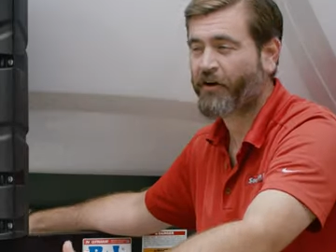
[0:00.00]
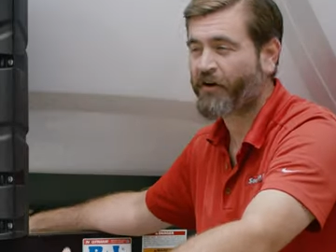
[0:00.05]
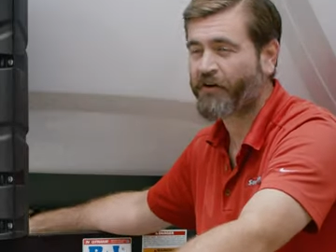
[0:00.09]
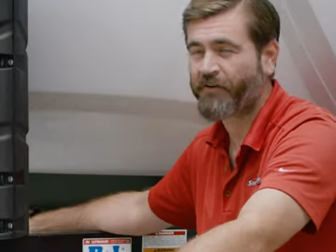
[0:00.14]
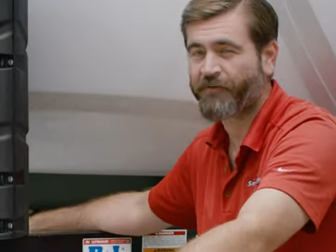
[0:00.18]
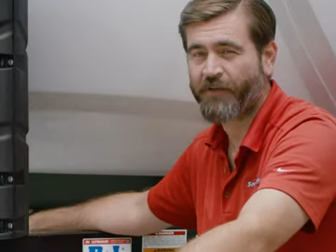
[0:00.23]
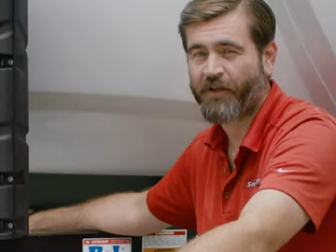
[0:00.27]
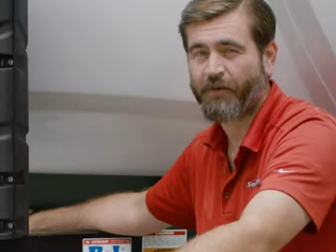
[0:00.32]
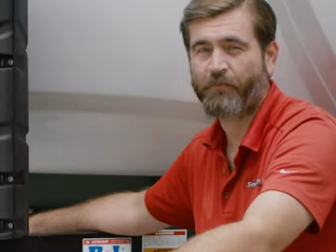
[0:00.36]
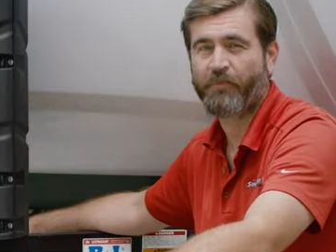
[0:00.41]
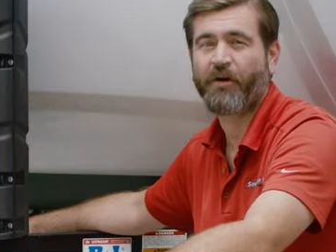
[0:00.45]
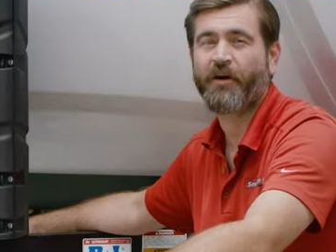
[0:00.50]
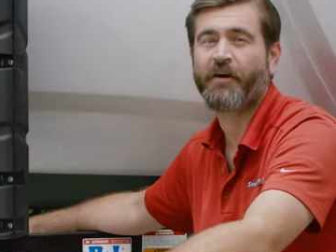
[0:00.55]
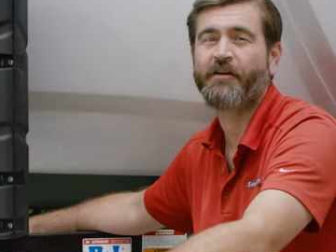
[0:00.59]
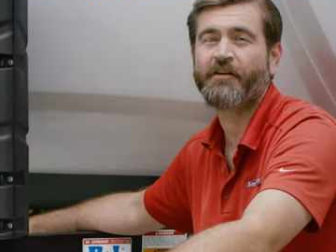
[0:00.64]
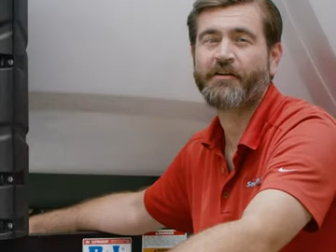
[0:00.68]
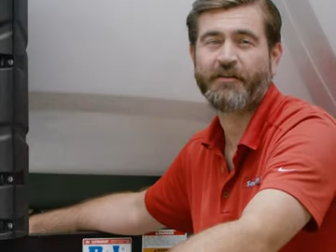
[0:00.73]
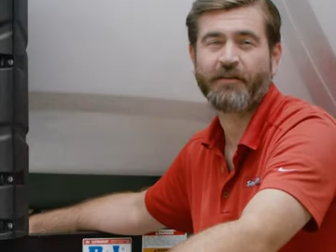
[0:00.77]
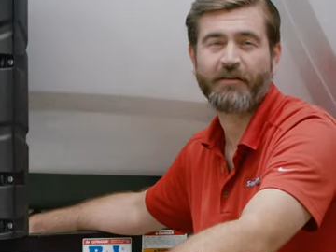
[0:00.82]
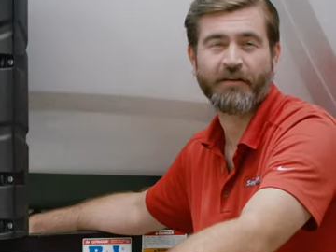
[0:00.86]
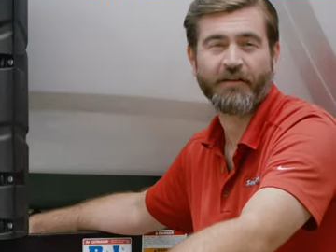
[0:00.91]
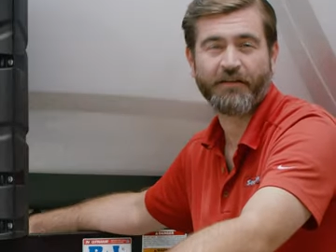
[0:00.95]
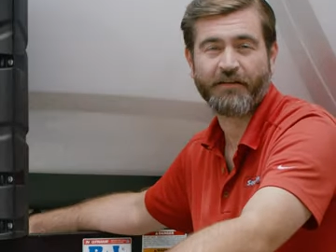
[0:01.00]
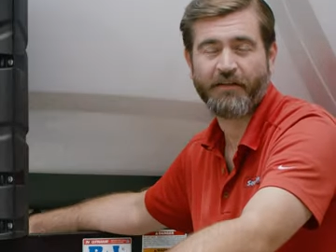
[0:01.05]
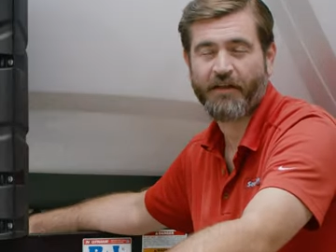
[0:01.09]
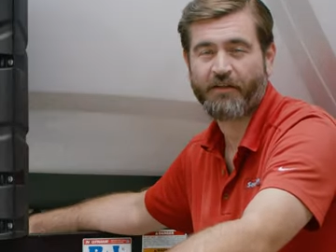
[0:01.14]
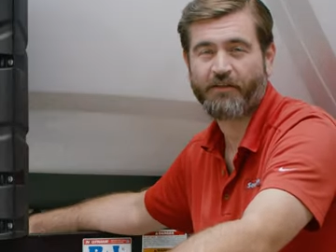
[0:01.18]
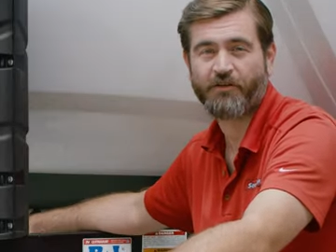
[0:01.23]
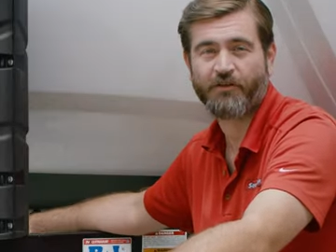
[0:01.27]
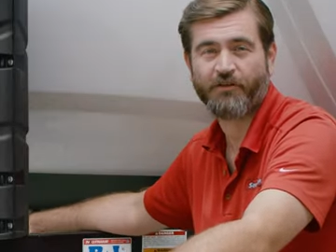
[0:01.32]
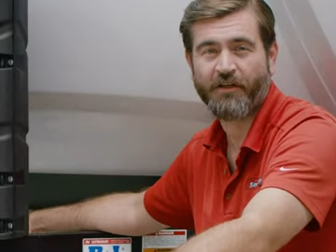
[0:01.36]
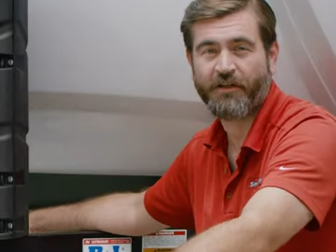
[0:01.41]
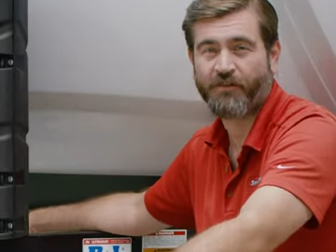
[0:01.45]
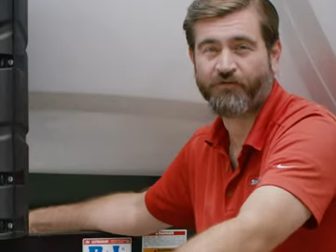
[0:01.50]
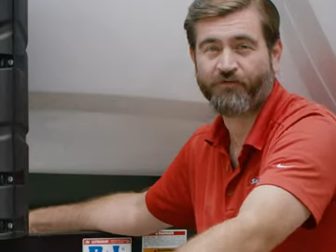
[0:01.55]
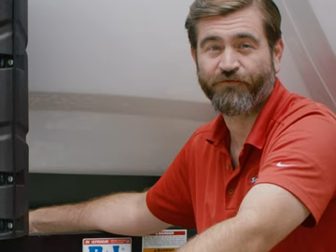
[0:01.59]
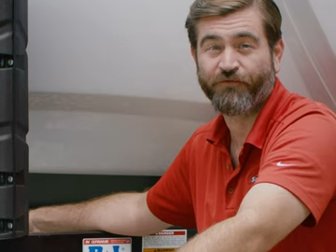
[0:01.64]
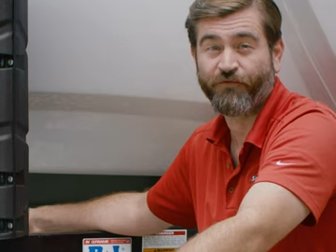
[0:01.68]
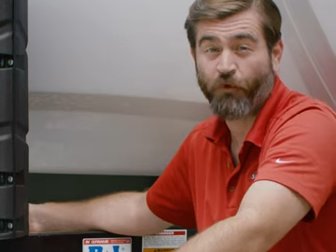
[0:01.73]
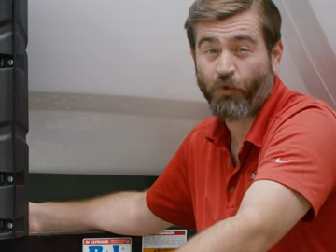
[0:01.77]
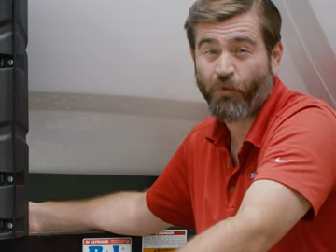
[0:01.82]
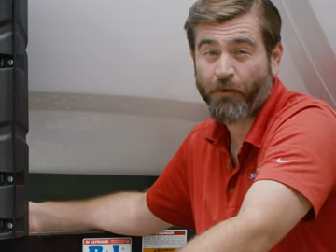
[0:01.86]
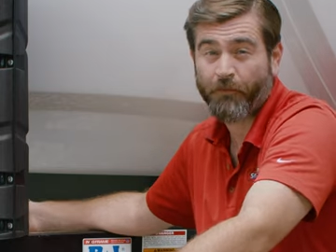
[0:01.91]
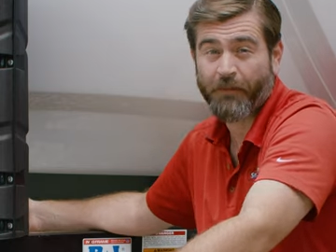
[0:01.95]
RV parts and accessories
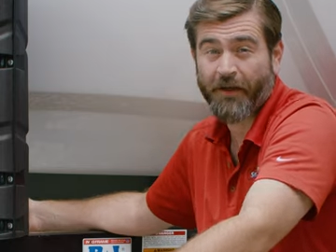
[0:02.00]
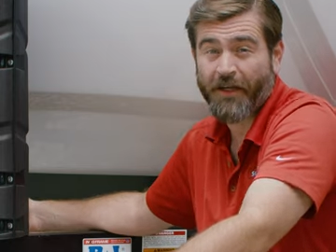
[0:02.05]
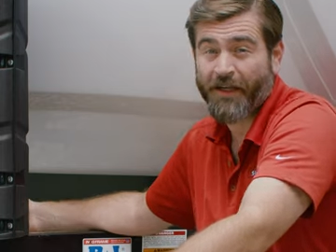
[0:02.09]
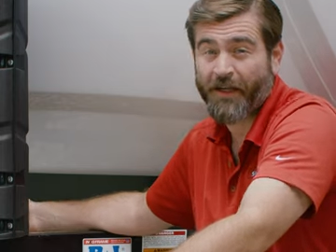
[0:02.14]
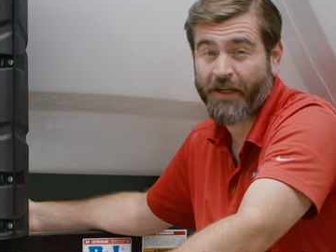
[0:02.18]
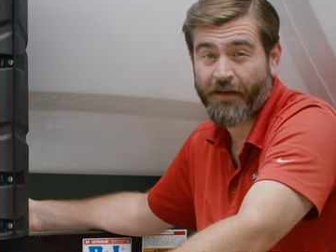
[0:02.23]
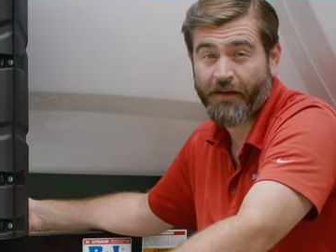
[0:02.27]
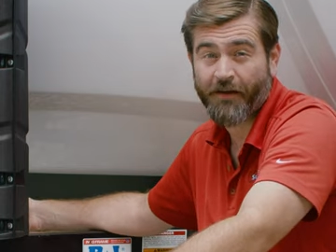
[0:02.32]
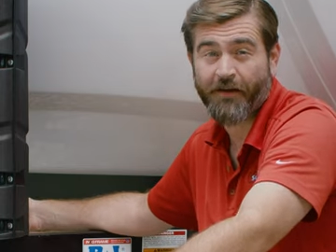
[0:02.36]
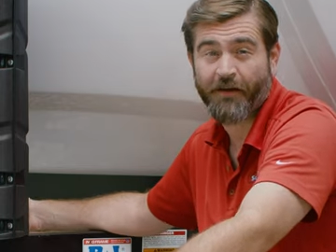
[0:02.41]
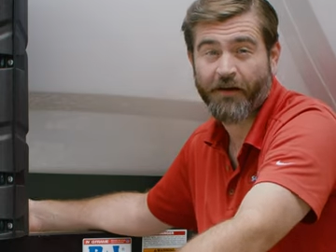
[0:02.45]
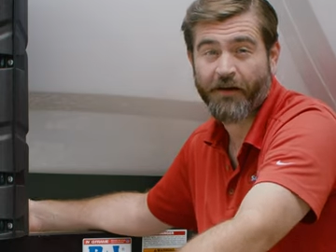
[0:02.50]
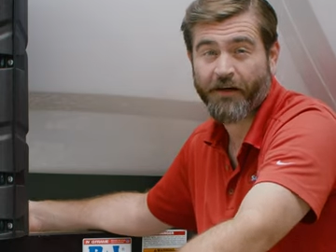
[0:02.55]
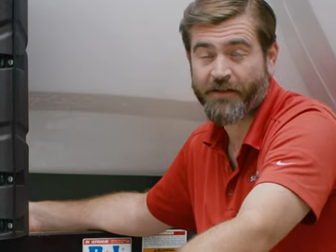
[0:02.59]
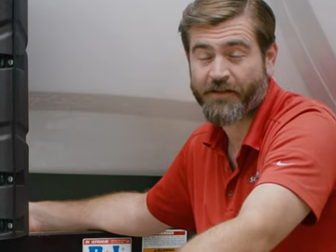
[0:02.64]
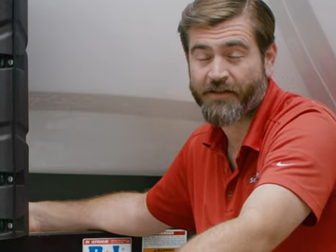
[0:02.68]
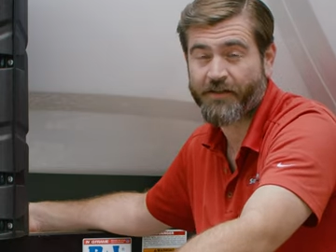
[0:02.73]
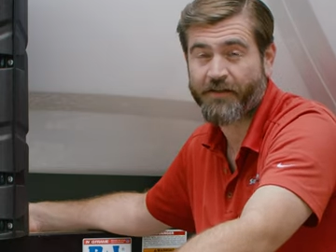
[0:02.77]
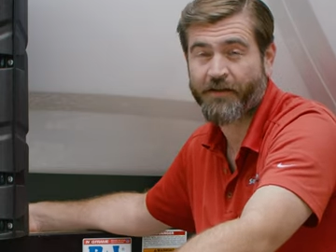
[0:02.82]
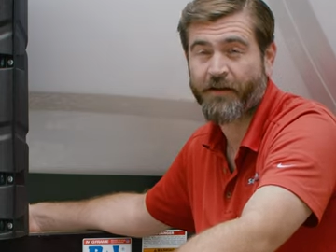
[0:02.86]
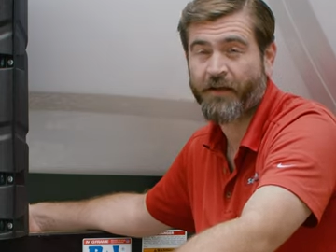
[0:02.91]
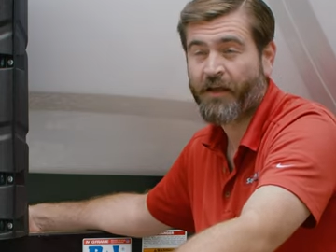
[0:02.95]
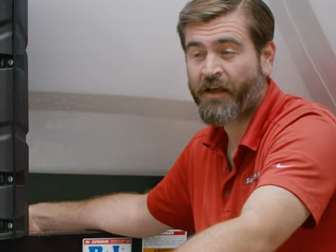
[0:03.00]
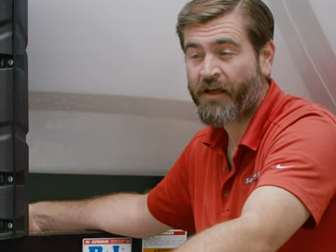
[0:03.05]
for beginners.